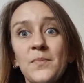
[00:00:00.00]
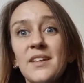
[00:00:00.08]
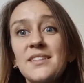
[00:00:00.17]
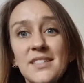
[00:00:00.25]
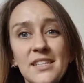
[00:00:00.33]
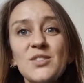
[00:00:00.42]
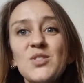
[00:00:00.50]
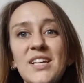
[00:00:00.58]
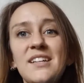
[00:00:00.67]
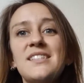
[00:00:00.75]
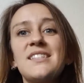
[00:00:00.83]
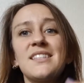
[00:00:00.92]
skill
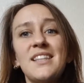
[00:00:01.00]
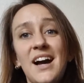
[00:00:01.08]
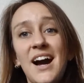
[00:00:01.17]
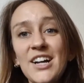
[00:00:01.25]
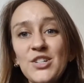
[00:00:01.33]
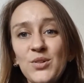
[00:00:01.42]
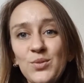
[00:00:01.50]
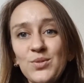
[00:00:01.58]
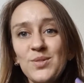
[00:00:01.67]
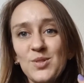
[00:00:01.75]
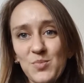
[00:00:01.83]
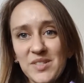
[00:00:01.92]
sets that I don't
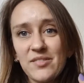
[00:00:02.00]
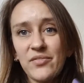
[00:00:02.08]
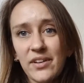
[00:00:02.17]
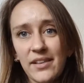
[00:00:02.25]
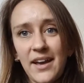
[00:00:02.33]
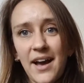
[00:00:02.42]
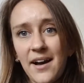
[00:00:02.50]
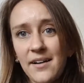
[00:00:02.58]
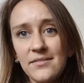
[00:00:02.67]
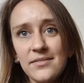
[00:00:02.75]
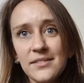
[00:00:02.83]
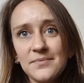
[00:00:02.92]
specifically
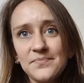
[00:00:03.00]
have.